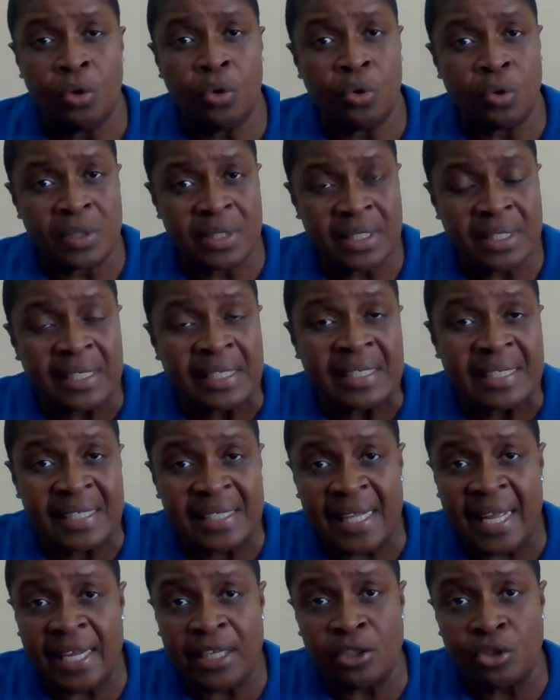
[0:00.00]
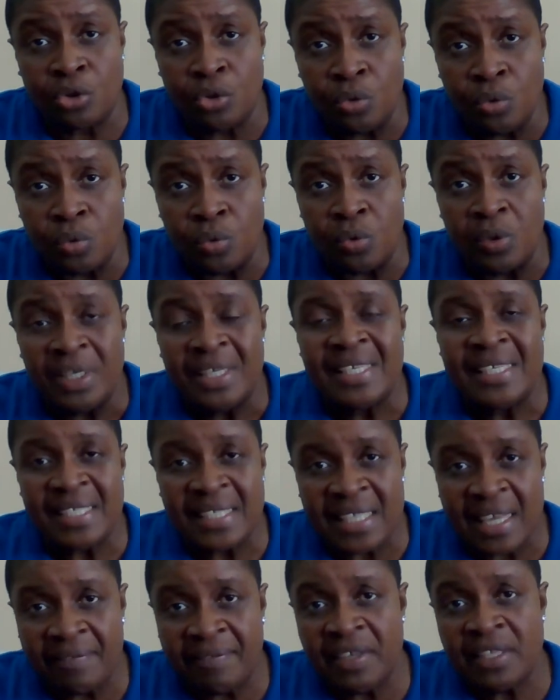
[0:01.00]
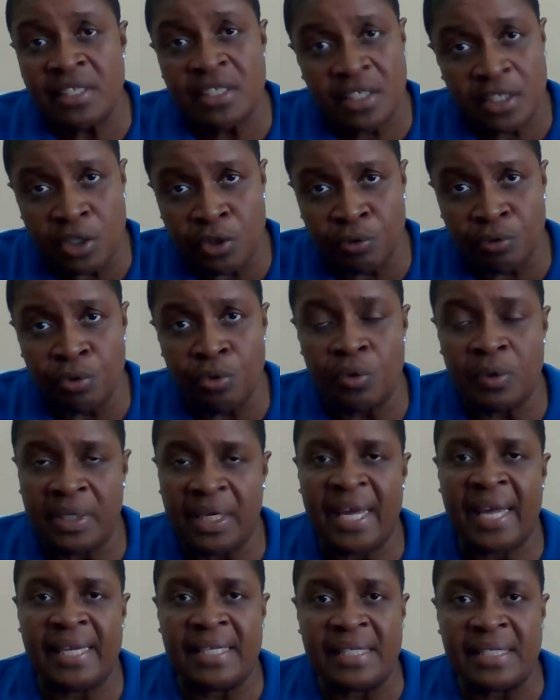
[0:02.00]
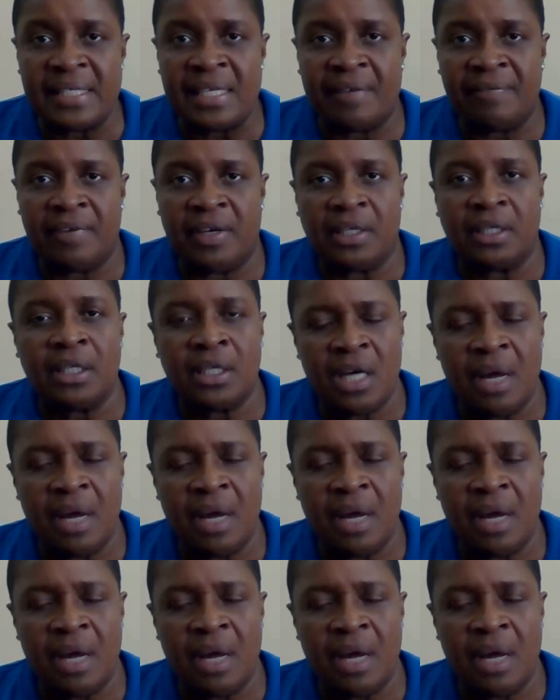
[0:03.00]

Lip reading: or 692-7097.